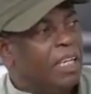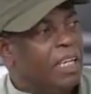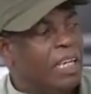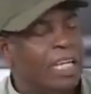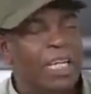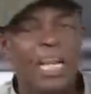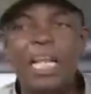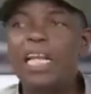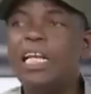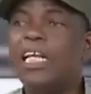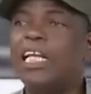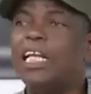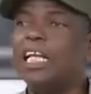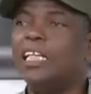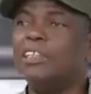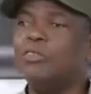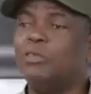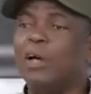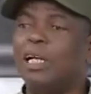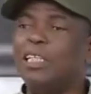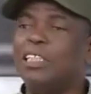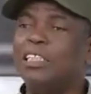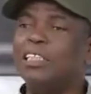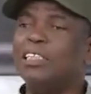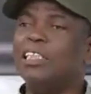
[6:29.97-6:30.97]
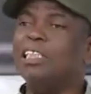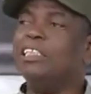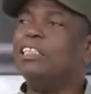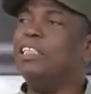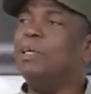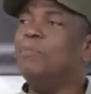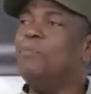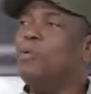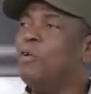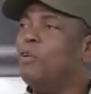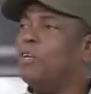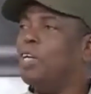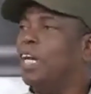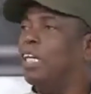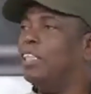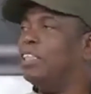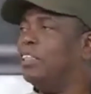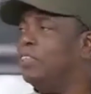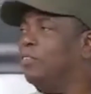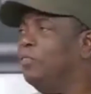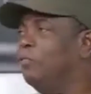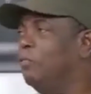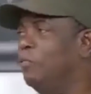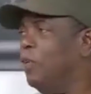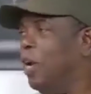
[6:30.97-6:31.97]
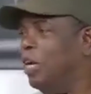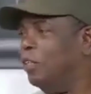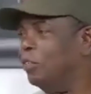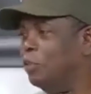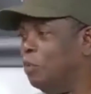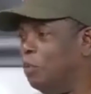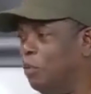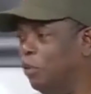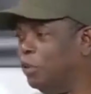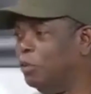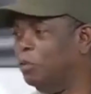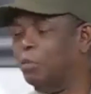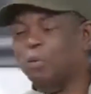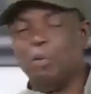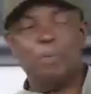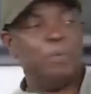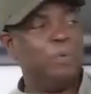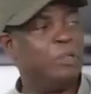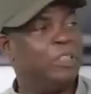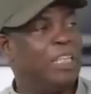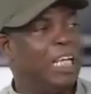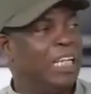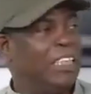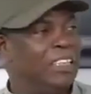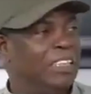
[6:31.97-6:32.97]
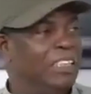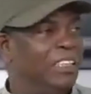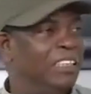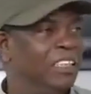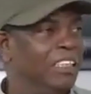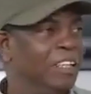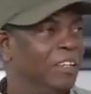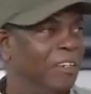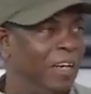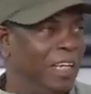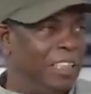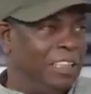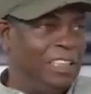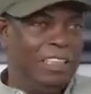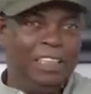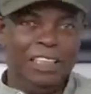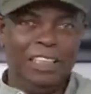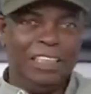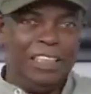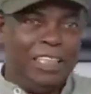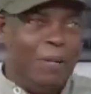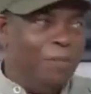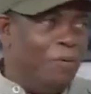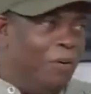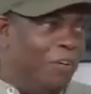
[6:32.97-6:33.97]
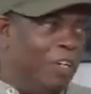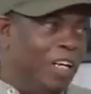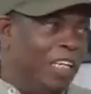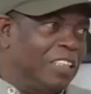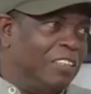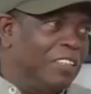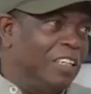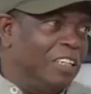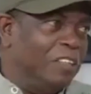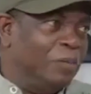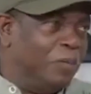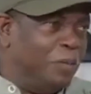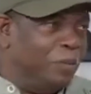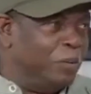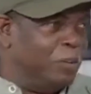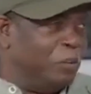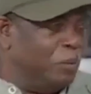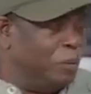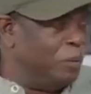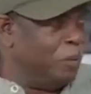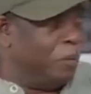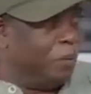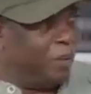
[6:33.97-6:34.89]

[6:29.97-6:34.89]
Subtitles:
In any case, what is this democracy we are supposed to be protecting? What is this democracy we are supposed to be